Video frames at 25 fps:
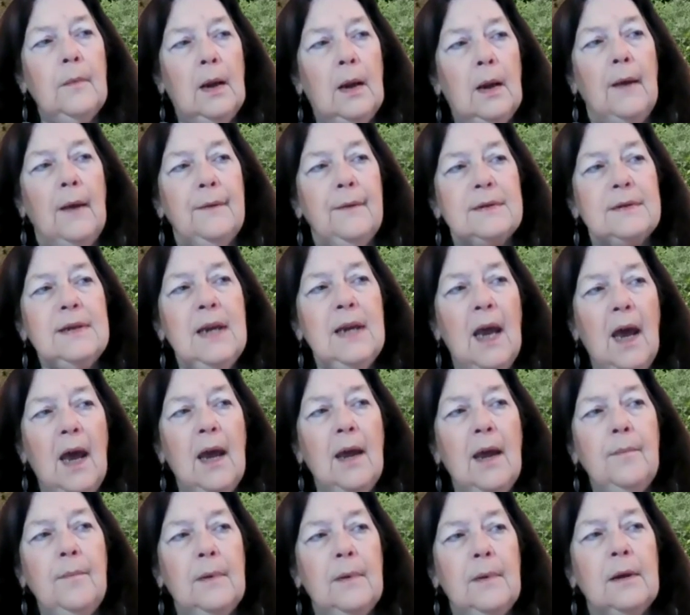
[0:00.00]
at the
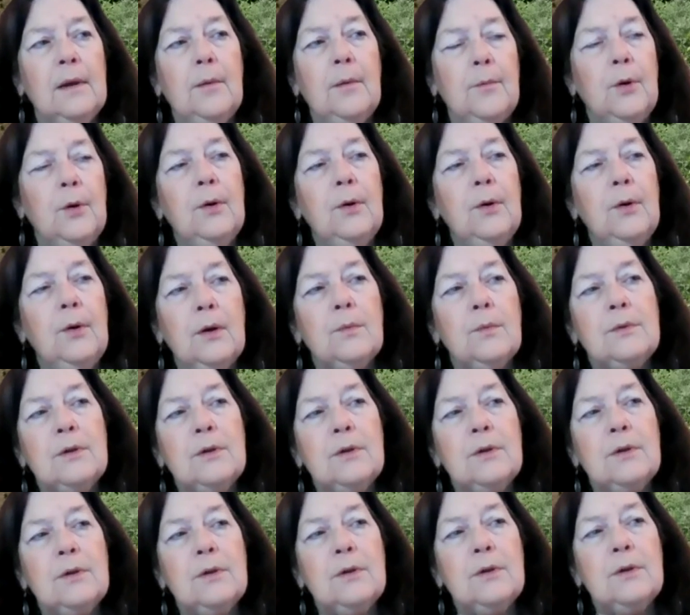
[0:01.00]
time, the community
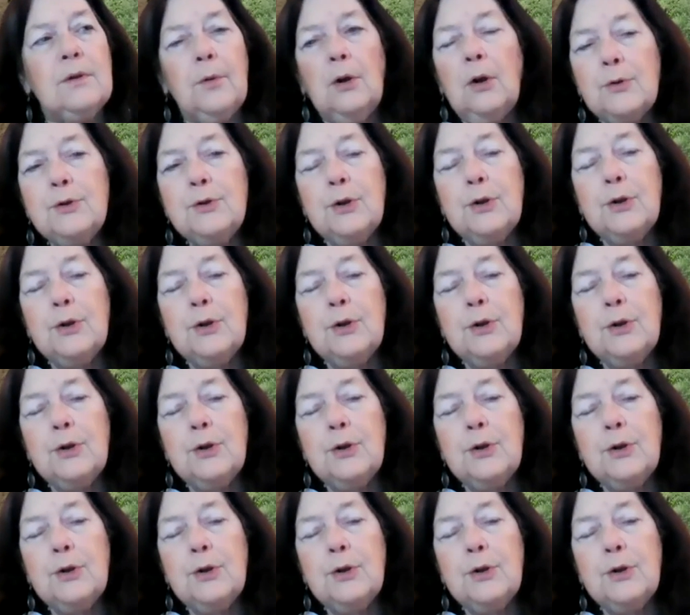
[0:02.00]
numbered close